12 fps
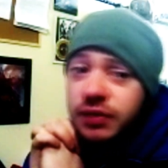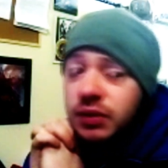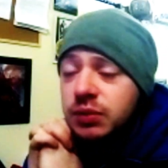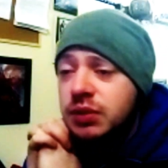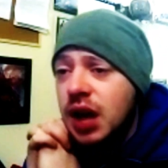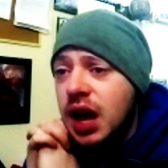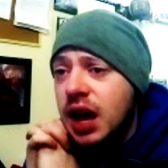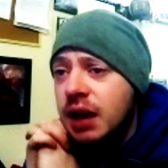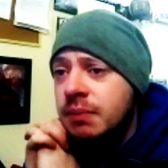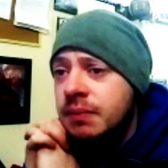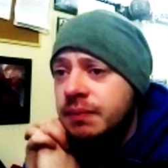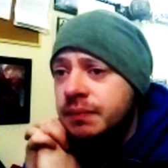do this full
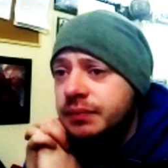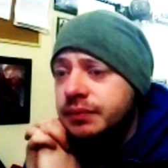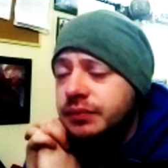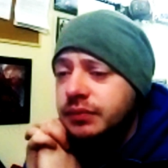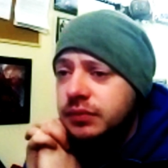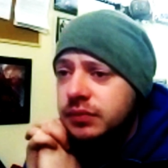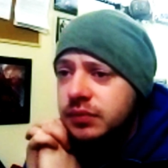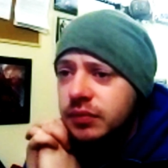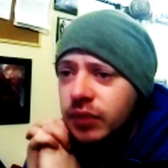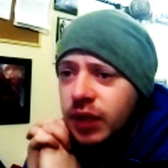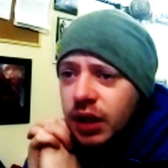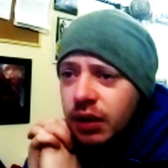time.
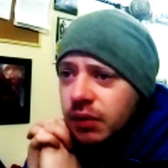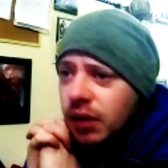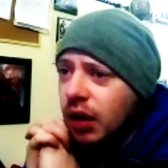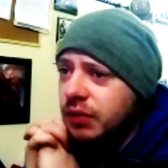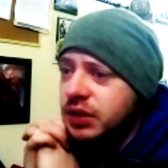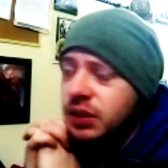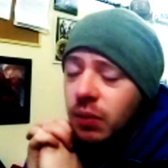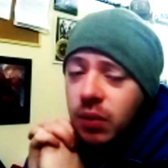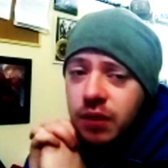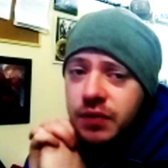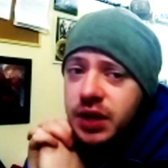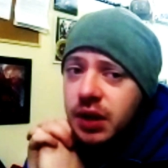
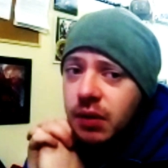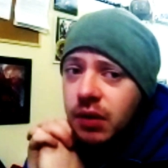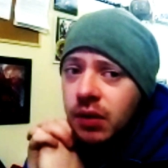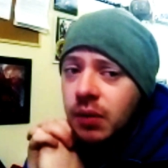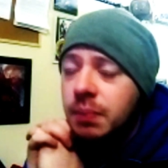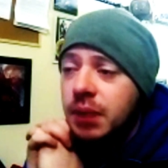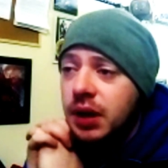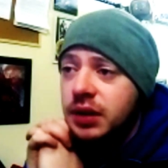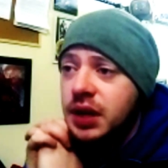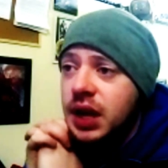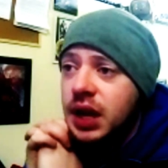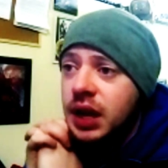Obviously, one video
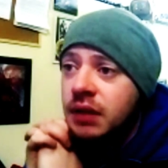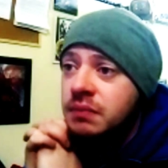per